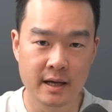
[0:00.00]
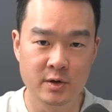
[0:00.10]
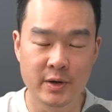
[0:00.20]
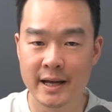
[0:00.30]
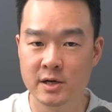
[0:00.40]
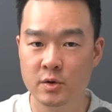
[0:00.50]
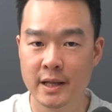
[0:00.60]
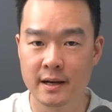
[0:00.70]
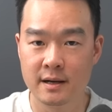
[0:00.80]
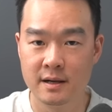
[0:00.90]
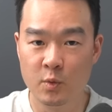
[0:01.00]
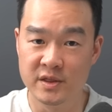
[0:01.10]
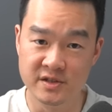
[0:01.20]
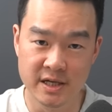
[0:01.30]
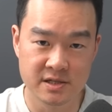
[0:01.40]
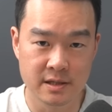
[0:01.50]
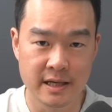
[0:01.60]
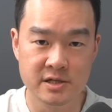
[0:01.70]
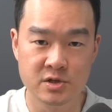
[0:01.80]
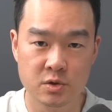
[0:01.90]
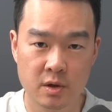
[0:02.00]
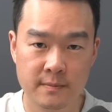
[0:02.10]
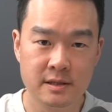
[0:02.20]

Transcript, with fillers: And you can't do that with just an Etsy store.